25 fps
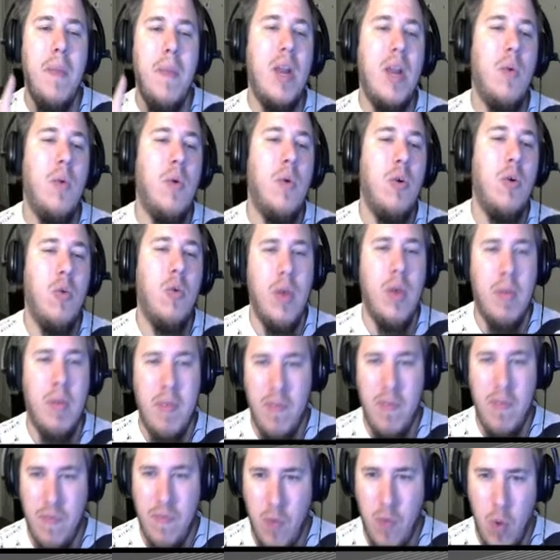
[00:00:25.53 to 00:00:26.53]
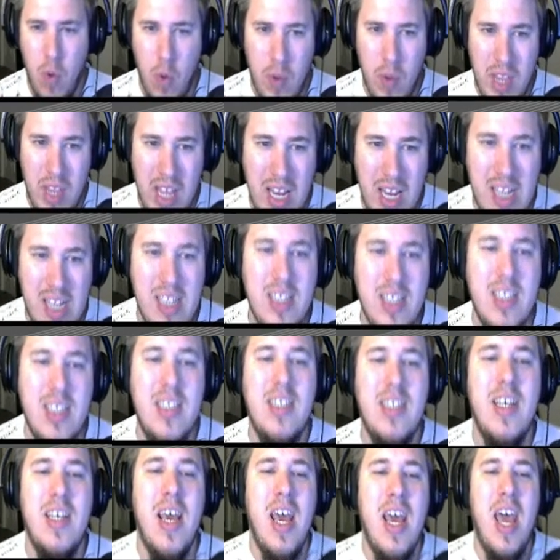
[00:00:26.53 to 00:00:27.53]
real quick before we get into
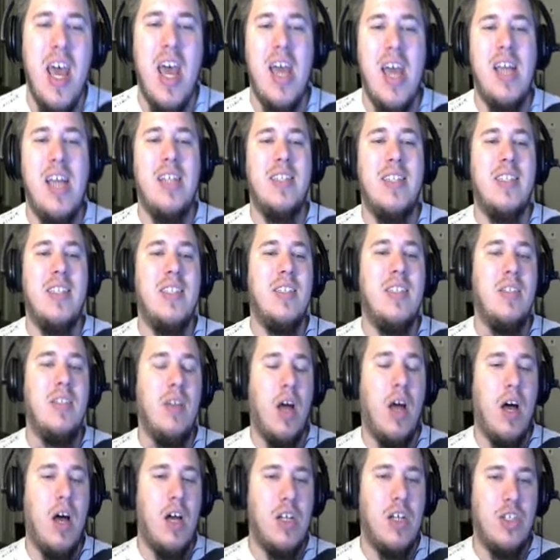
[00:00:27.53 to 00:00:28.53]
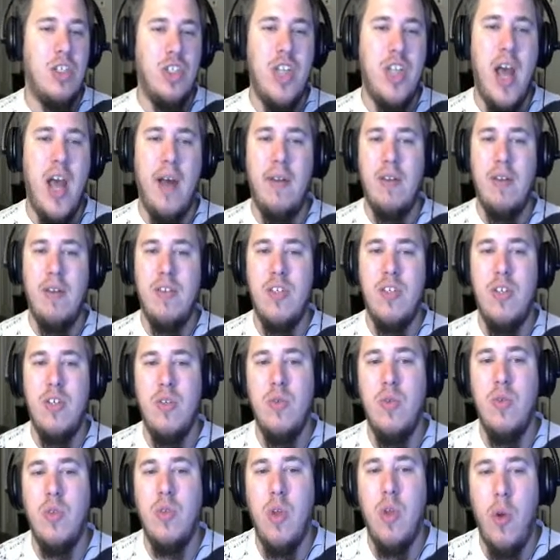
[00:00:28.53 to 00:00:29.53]
this, and shout-outs to
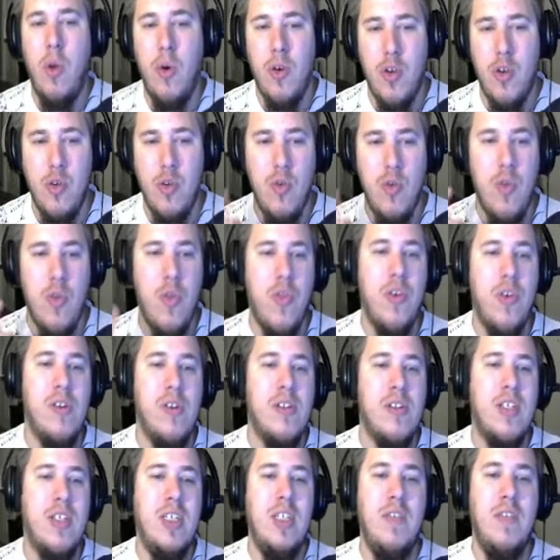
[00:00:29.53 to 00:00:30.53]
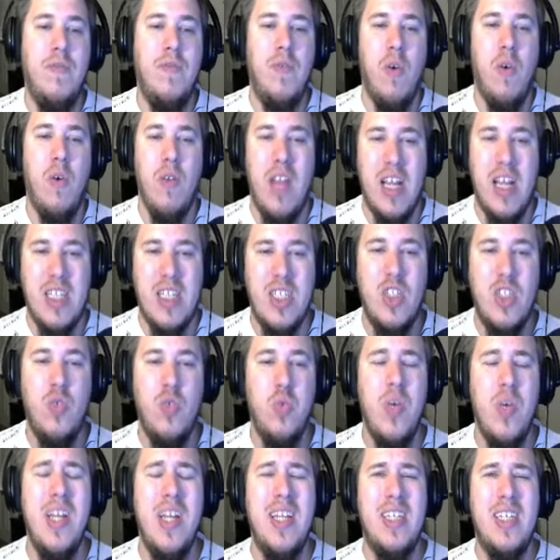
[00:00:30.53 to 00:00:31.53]
Loader Dude 13 for that
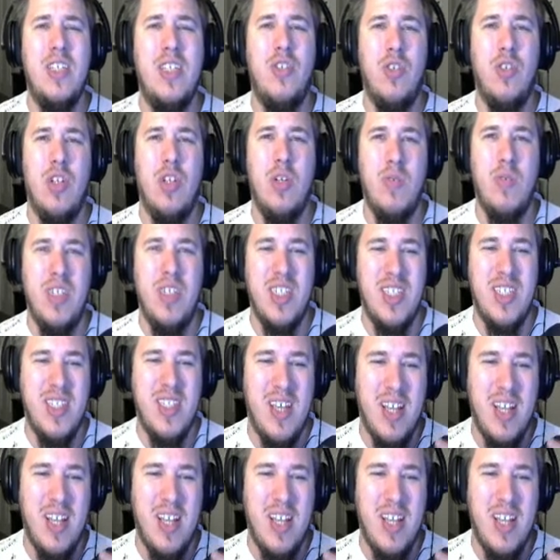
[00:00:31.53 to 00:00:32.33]
sweet intro that we just saw.